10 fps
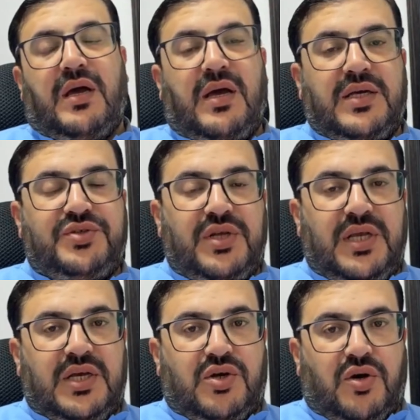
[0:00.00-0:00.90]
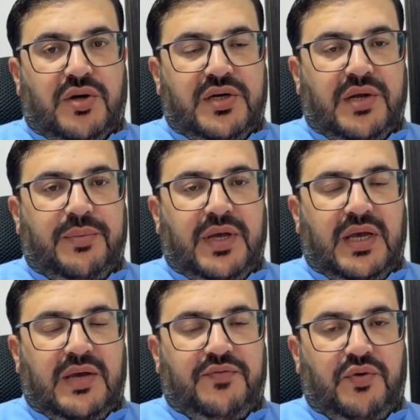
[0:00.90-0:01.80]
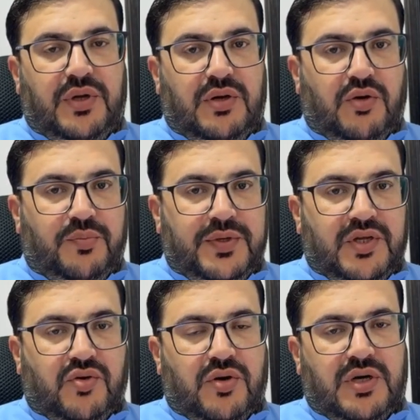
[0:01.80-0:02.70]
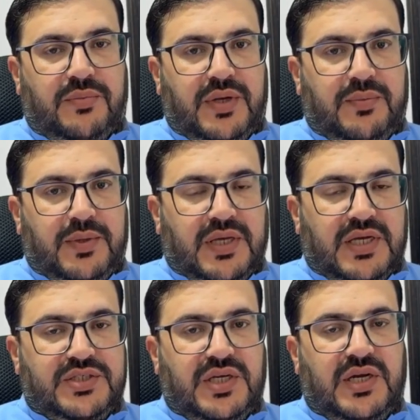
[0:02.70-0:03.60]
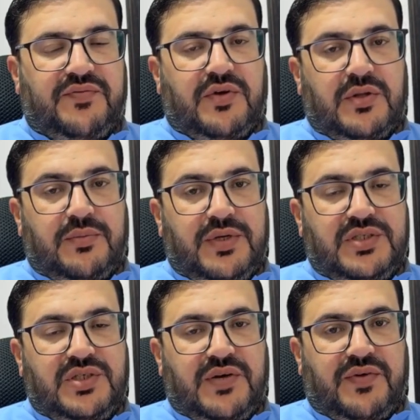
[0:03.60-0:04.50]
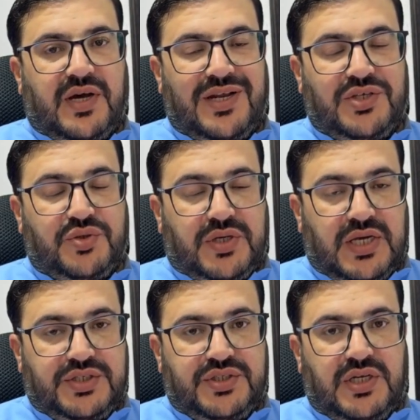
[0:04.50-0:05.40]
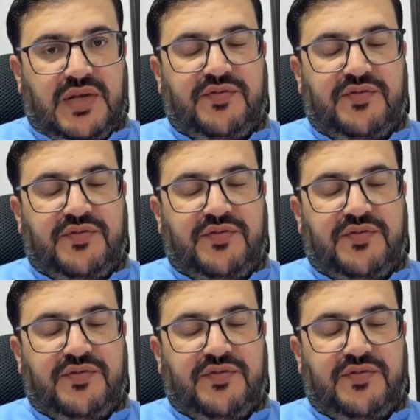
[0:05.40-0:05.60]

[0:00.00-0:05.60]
actually QuadraBay, if you will open the QuadraBay application for the Ministry of Higher Education,